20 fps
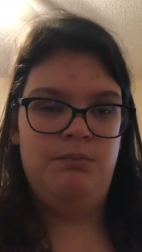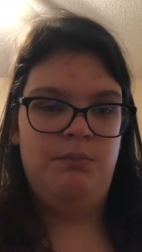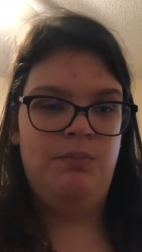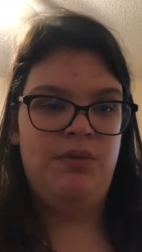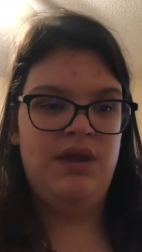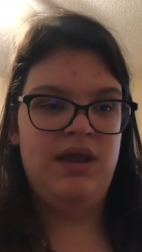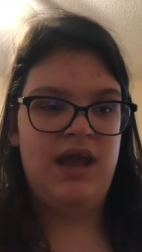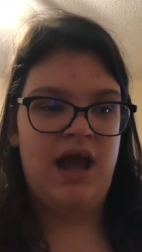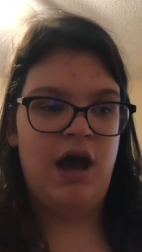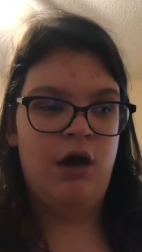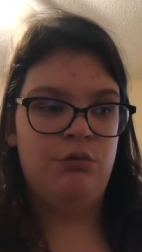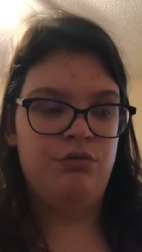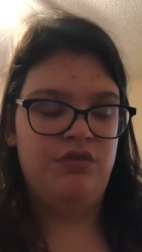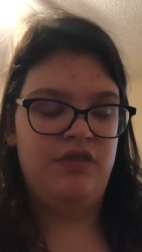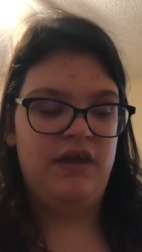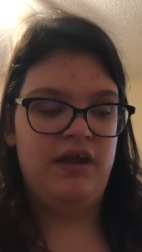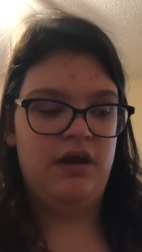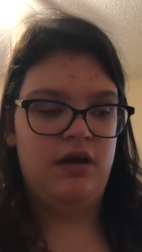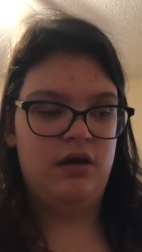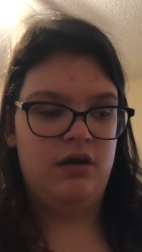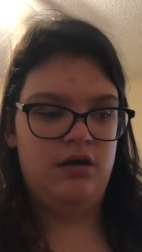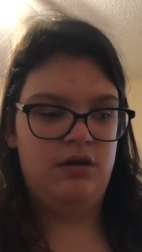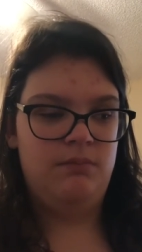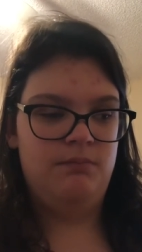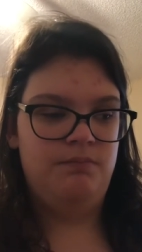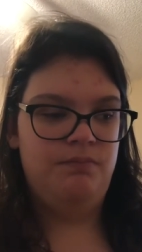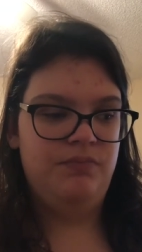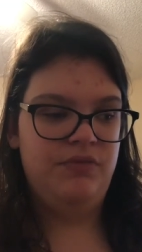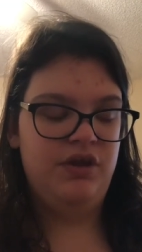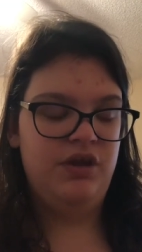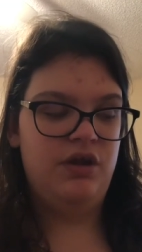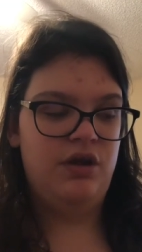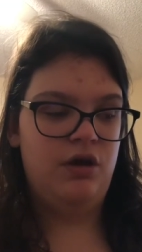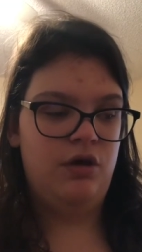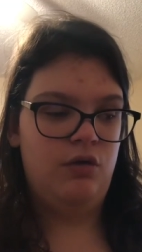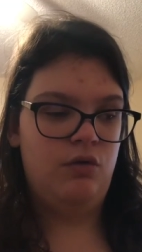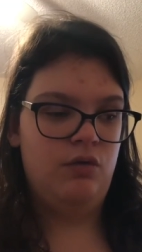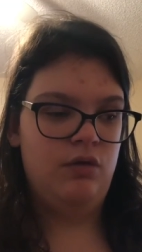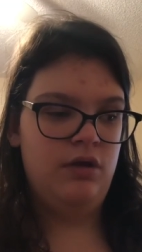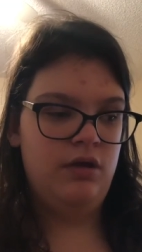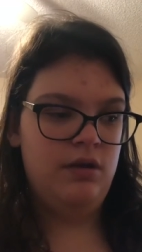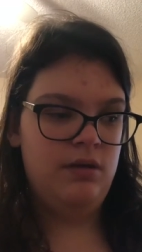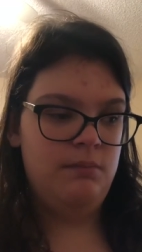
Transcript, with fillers: Be out there and, you know,